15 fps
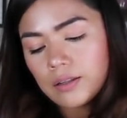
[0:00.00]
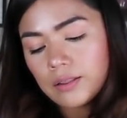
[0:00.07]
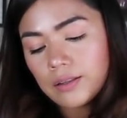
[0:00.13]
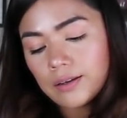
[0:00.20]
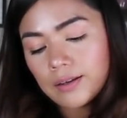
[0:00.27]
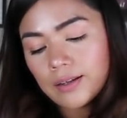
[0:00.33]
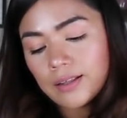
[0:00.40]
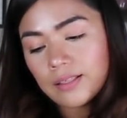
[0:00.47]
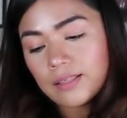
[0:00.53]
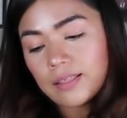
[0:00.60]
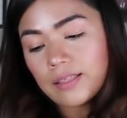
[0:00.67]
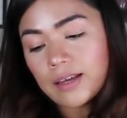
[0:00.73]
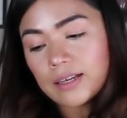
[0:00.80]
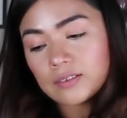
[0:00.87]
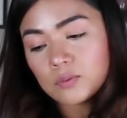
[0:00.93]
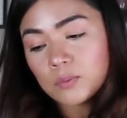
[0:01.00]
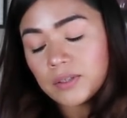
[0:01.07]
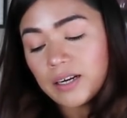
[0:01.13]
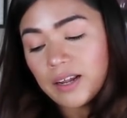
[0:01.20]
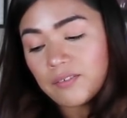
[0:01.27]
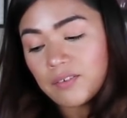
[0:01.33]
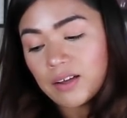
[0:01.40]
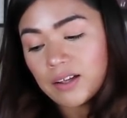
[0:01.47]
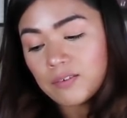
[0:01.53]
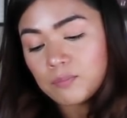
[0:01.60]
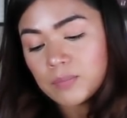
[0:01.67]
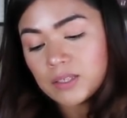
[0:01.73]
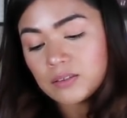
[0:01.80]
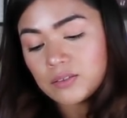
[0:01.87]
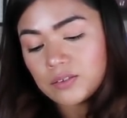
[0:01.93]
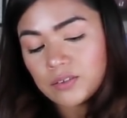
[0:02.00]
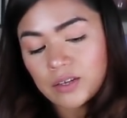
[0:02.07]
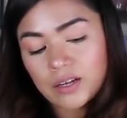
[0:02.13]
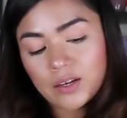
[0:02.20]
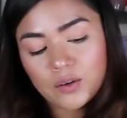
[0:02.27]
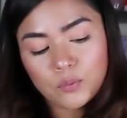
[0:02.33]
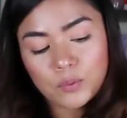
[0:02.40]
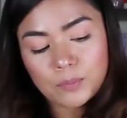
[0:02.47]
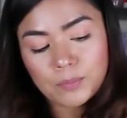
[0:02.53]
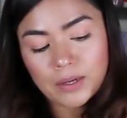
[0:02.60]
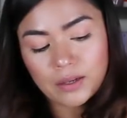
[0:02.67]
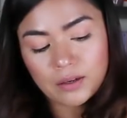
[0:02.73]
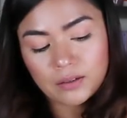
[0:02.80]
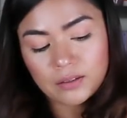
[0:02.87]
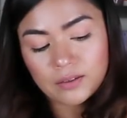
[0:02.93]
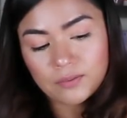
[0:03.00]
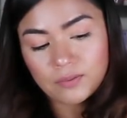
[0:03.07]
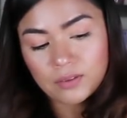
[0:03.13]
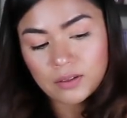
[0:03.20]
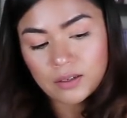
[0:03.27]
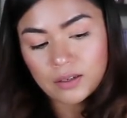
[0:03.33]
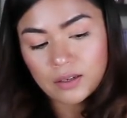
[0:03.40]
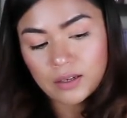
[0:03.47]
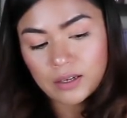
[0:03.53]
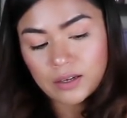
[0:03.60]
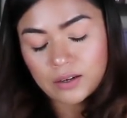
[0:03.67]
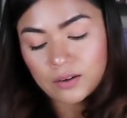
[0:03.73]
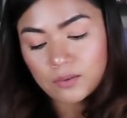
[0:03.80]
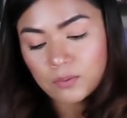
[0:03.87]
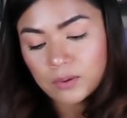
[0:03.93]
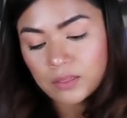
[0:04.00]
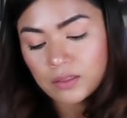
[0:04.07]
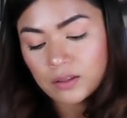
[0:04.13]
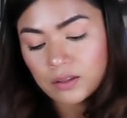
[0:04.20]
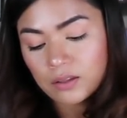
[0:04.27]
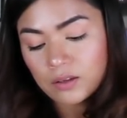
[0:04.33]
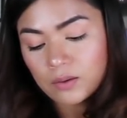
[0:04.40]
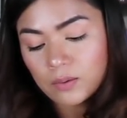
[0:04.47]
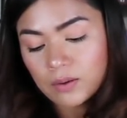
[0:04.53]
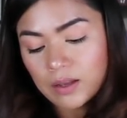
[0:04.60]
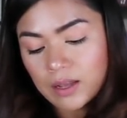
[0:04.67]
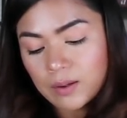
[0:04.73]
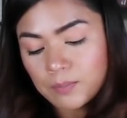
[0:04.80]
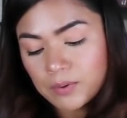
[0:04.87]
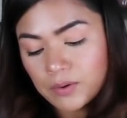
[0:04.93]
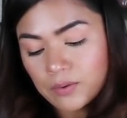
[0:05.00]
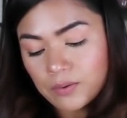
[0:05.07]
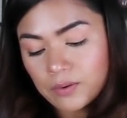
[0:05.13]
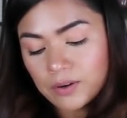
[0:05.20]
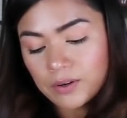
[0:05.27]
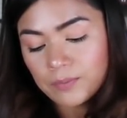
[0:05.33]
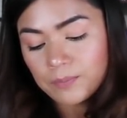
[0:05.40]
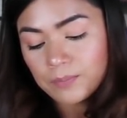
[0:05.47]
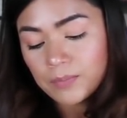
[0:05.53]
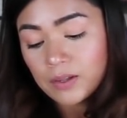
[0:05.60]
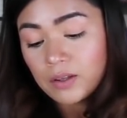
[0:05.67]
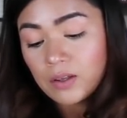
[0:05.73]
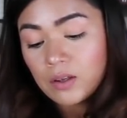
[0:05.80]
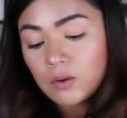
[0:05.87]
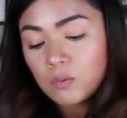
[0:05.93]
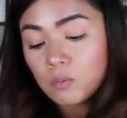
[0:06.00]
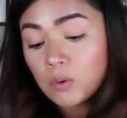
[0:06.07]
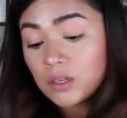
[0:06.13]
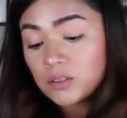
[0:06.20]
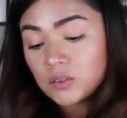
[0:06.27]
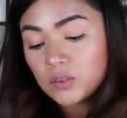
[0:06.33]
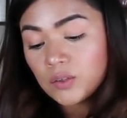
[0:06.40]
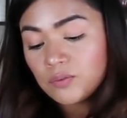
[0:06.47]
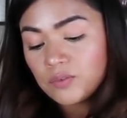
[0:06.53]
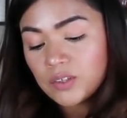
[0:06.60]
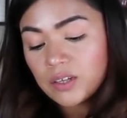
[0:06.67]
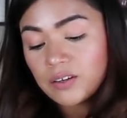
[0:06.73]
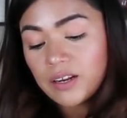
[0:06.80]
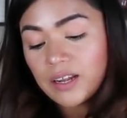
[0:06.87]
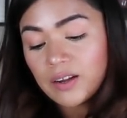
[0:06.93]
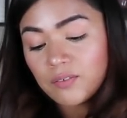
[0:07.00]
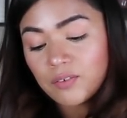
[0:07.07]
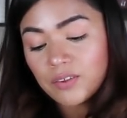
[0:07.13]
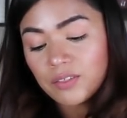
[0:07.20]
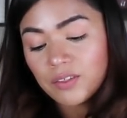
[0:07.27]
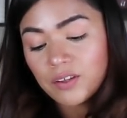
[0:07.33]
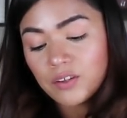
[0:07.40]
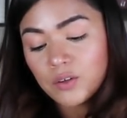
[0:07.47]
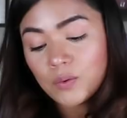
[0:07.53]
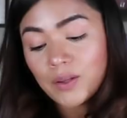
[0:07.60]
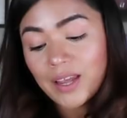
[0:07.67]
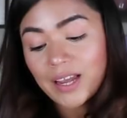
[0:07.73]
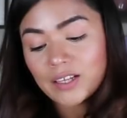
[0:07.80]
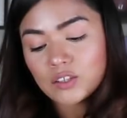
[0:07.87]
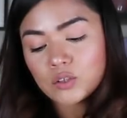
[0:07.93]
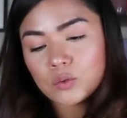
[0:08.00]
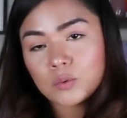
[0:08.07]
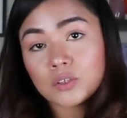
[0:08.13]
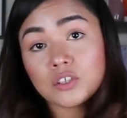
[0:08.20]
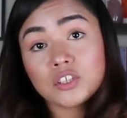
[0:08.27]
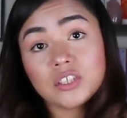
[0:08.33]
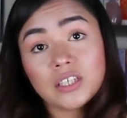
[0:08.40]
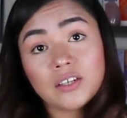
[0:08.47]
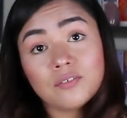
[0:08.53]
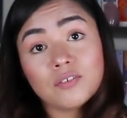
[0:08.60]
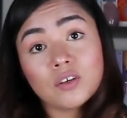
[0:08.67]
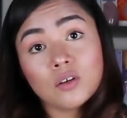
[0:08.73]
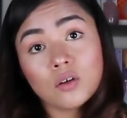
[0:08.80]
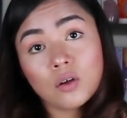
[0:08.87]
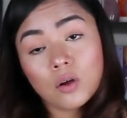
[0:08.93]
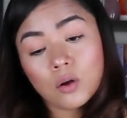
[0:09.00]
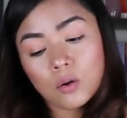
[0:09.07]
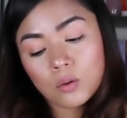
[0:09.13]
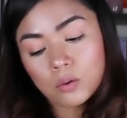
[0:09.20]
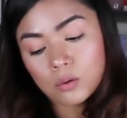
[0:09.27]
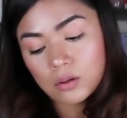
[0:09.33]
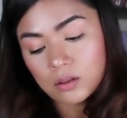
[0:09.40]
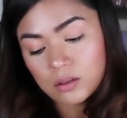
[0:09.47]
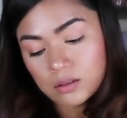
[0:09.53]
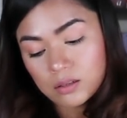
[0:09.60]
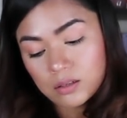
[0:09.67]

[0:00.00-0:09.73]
Look at that. What have I been saying repetitively here with you, Capricorn? Once you've done everything you can to achieve a goal,